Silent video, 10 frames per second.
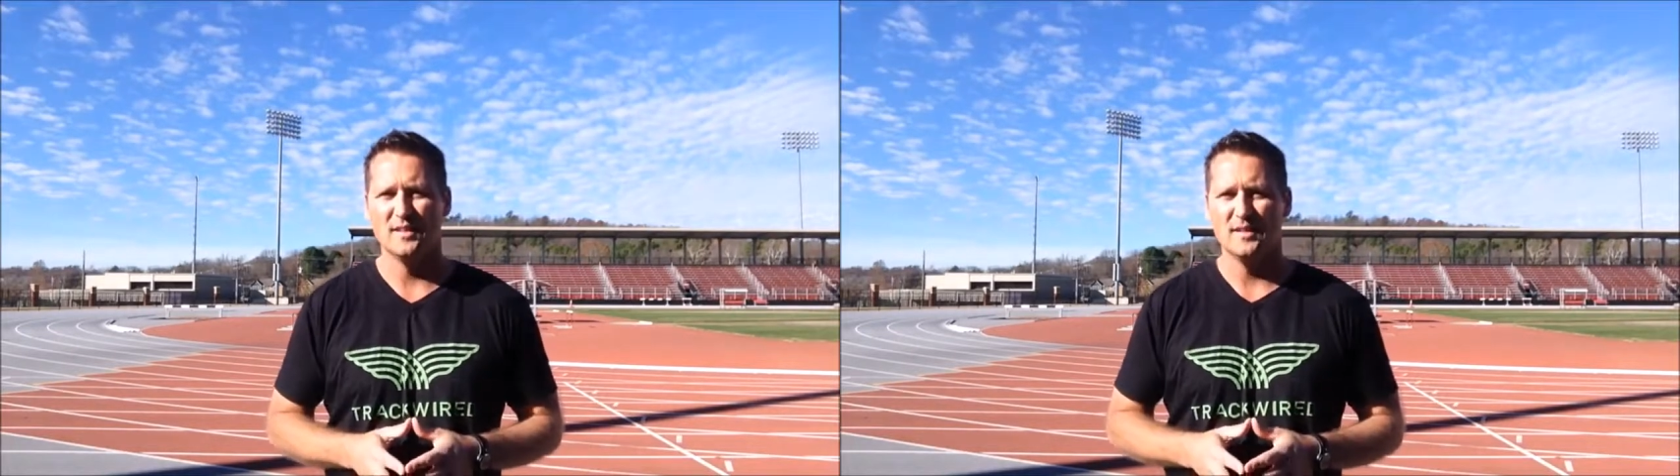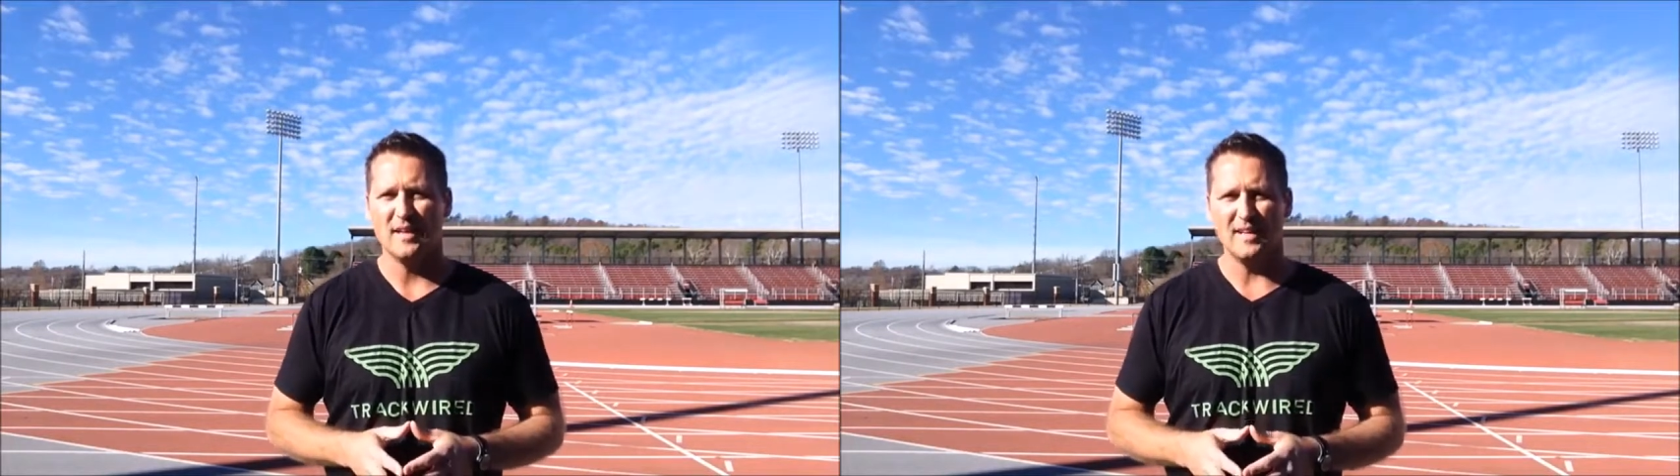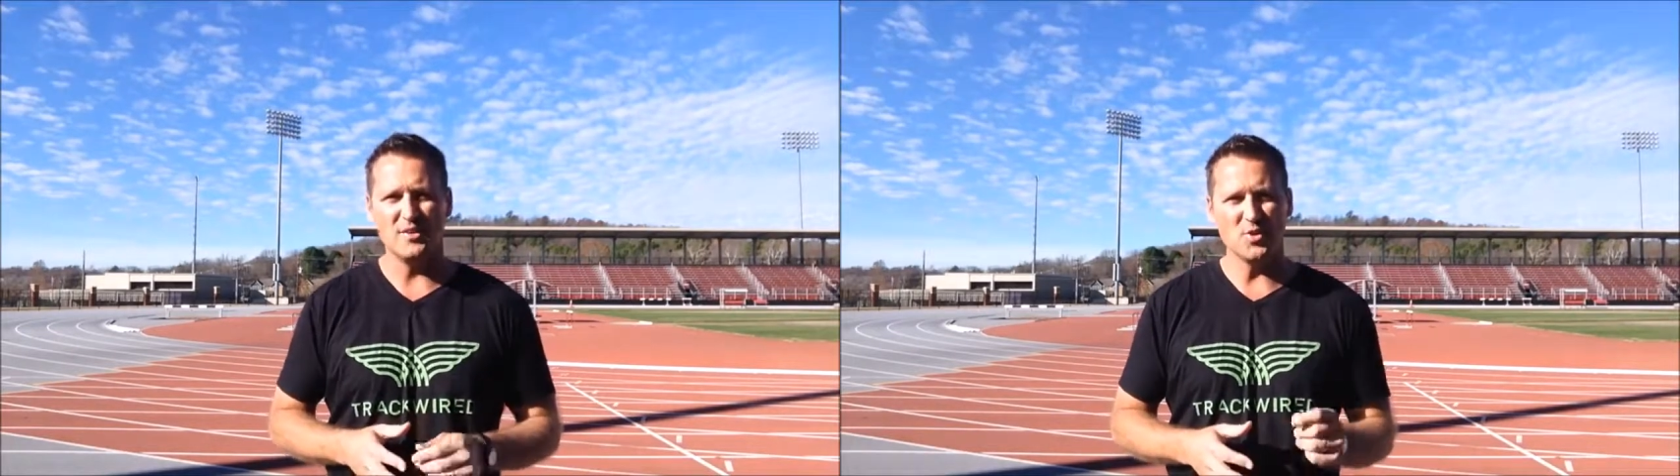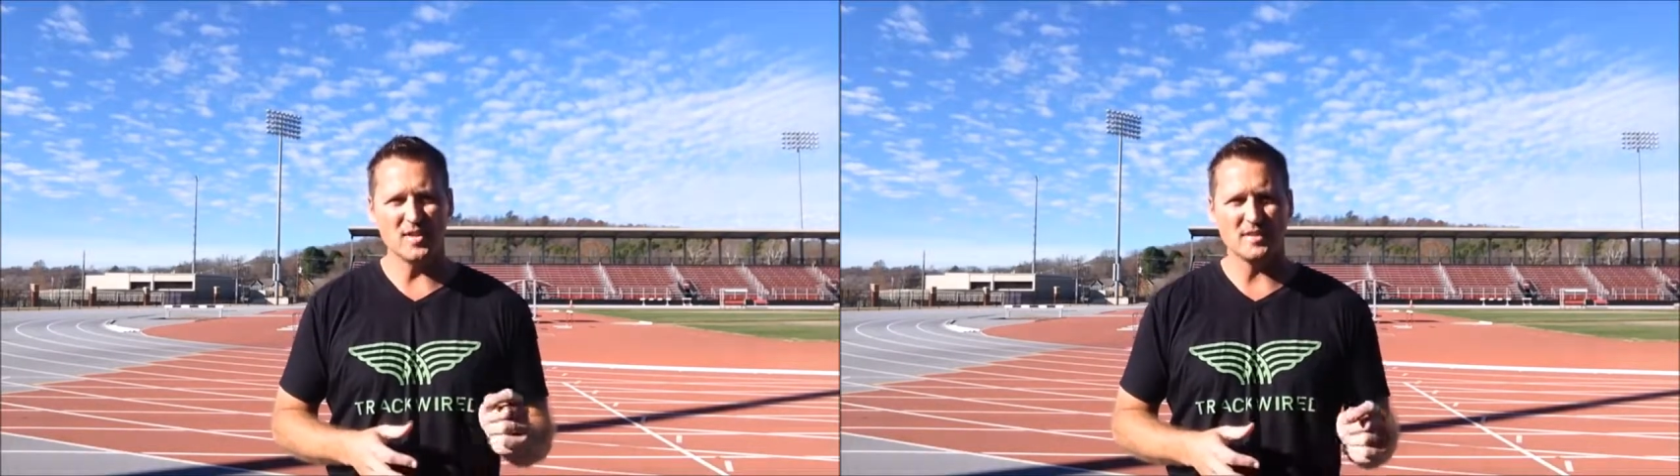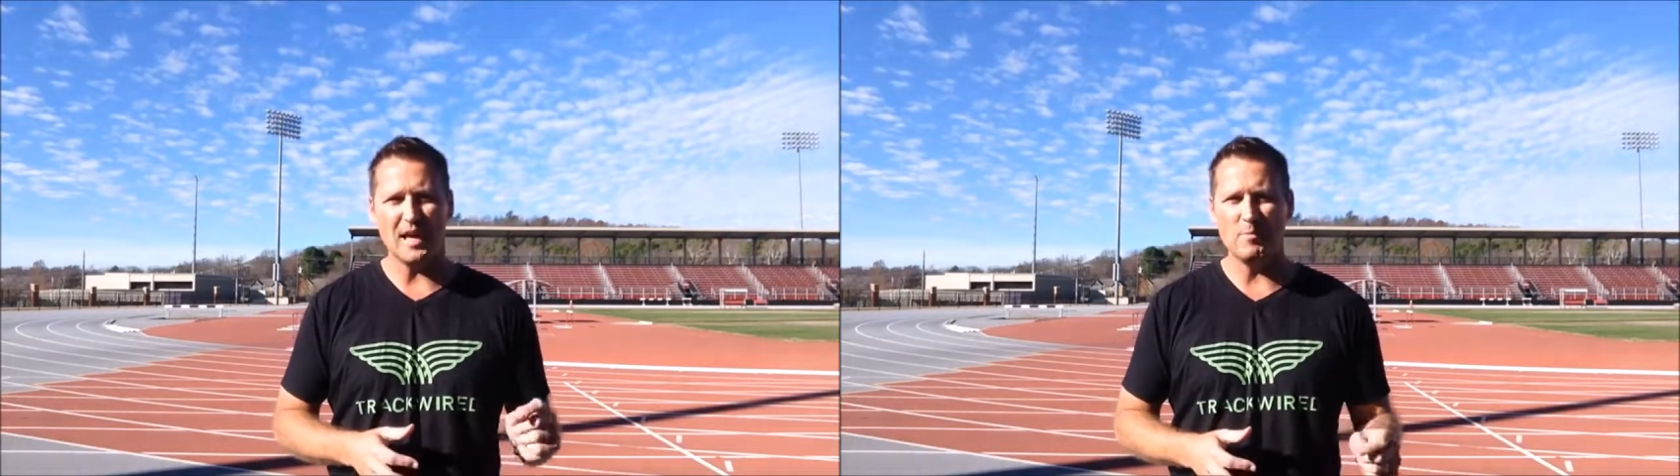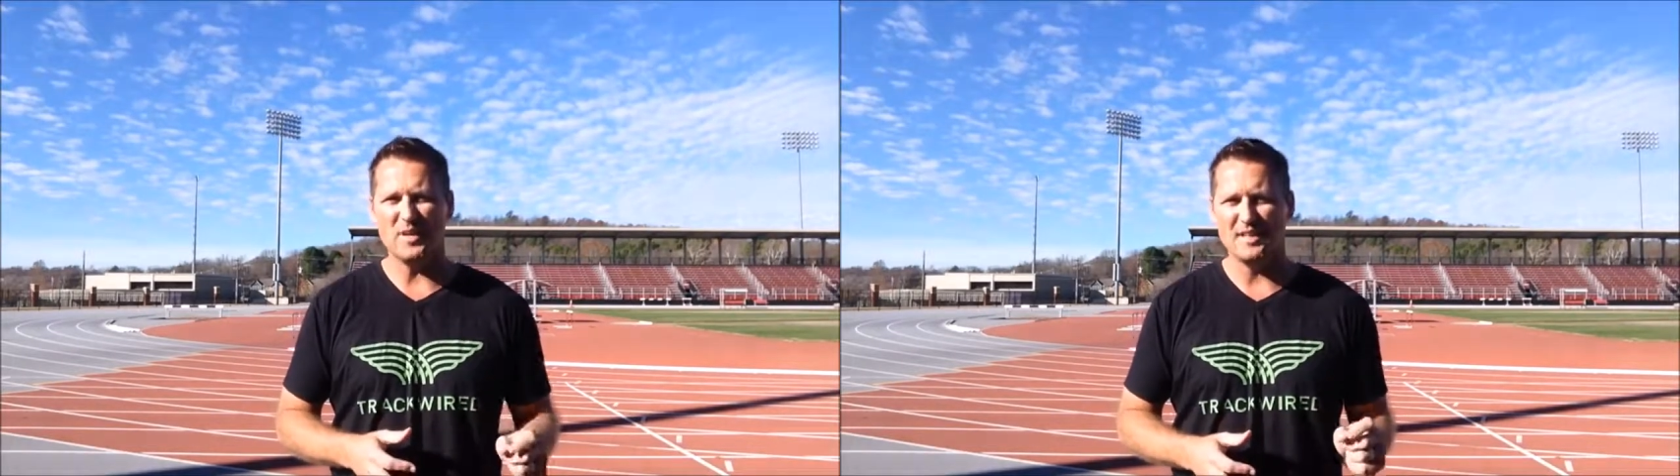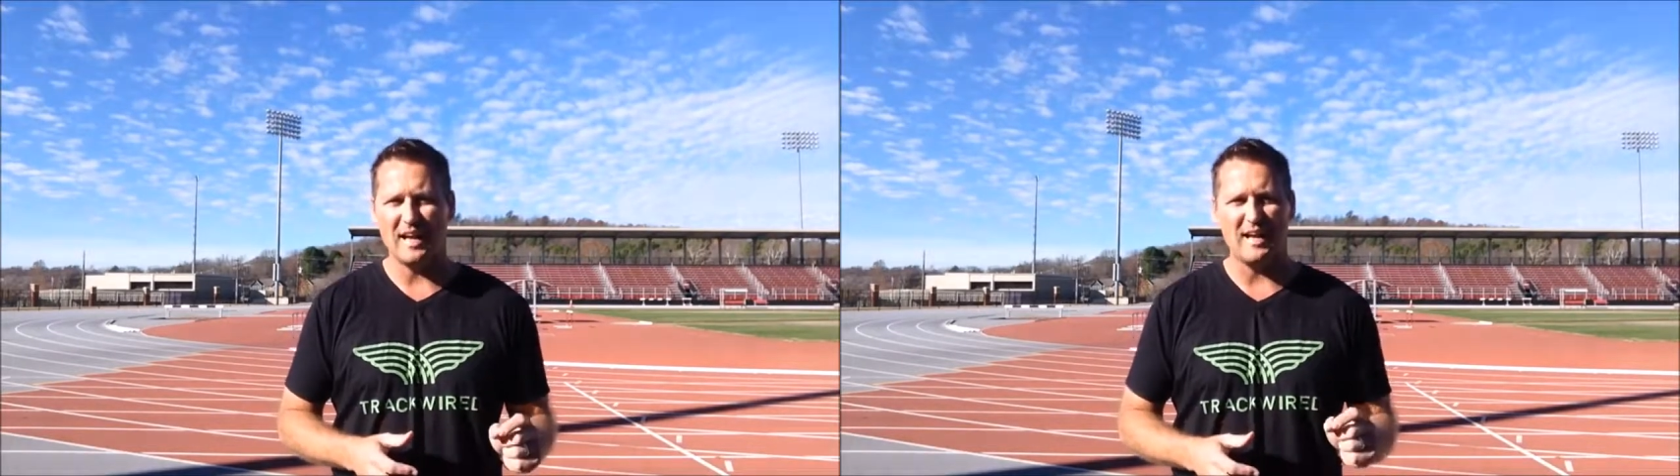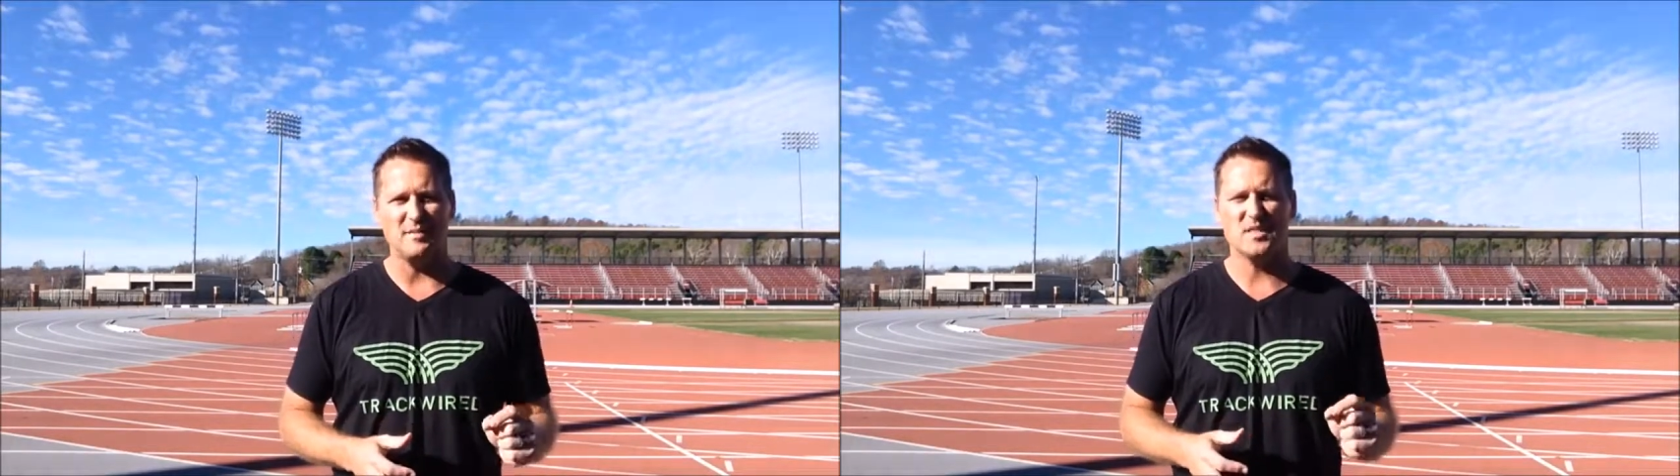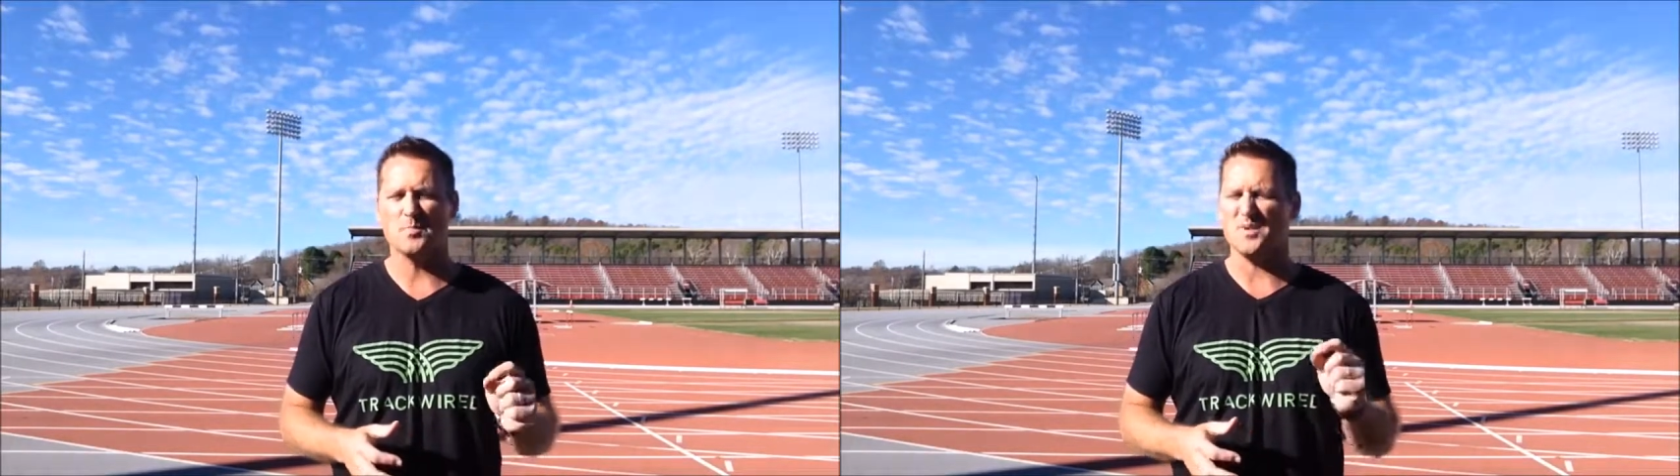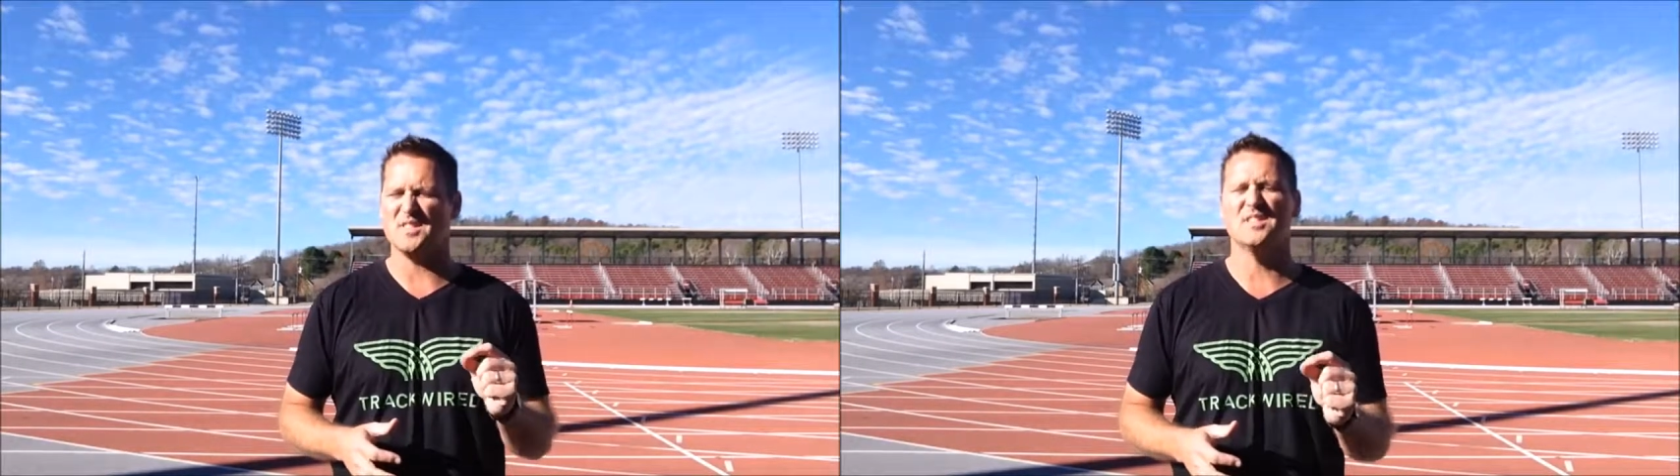and you can type in that
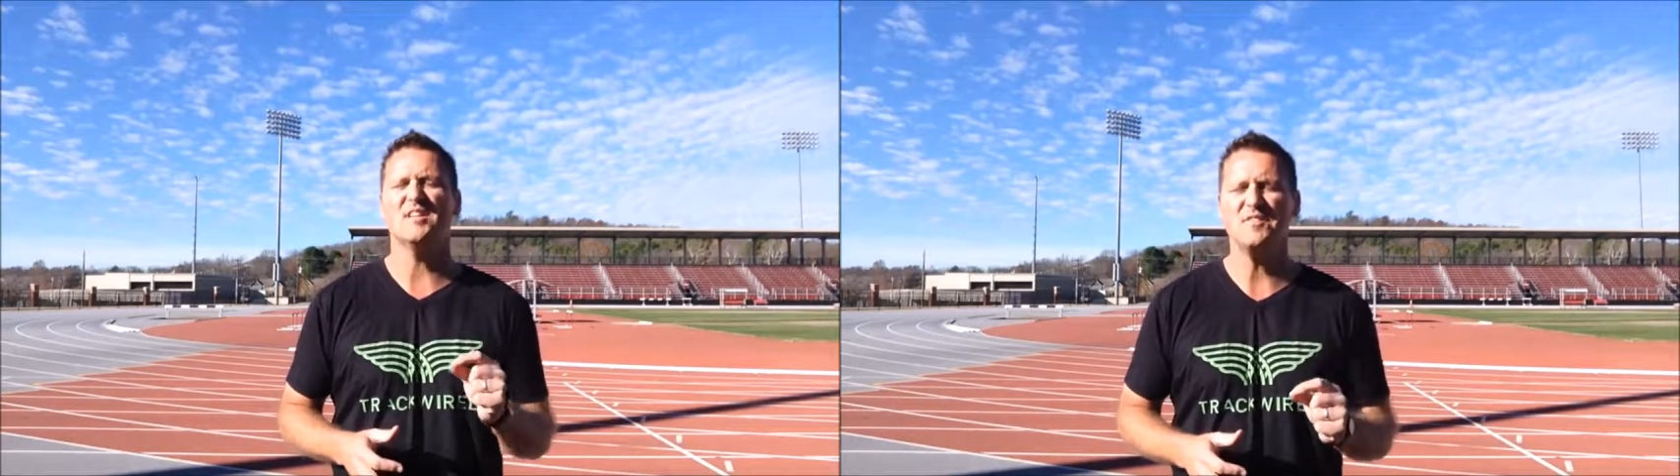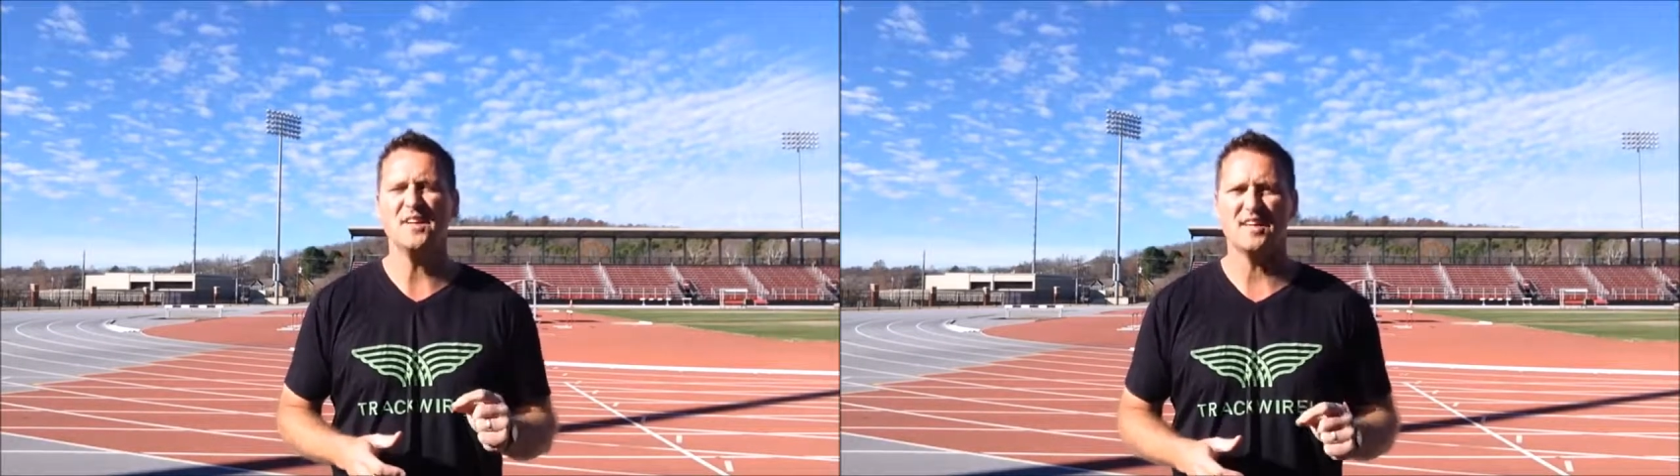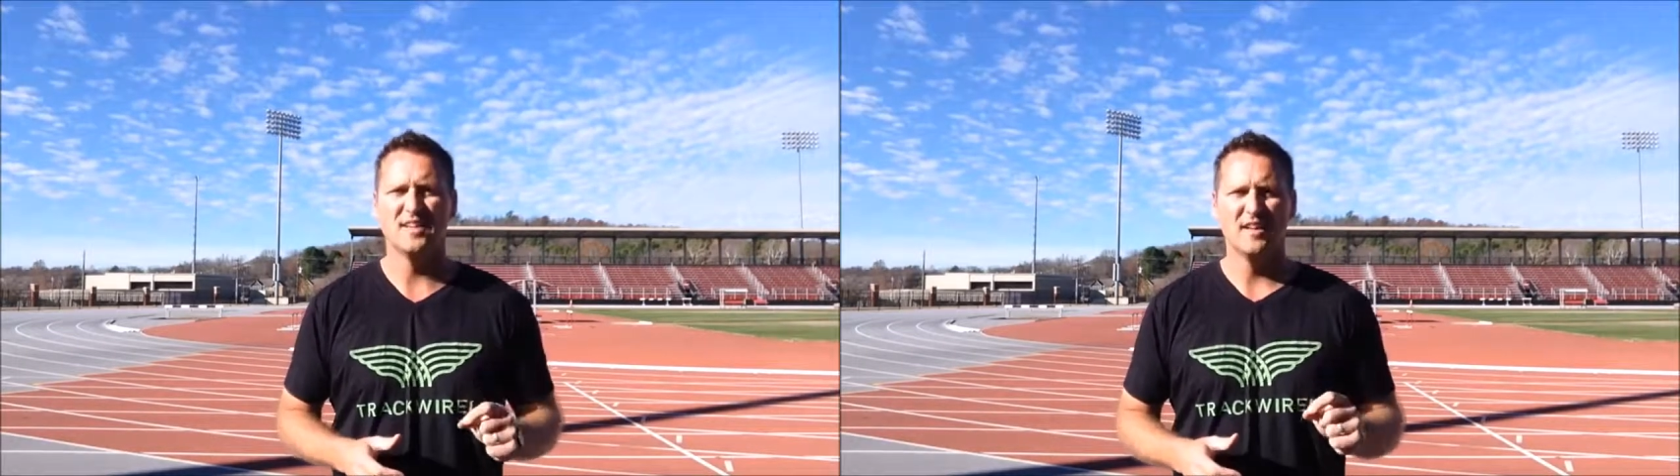specific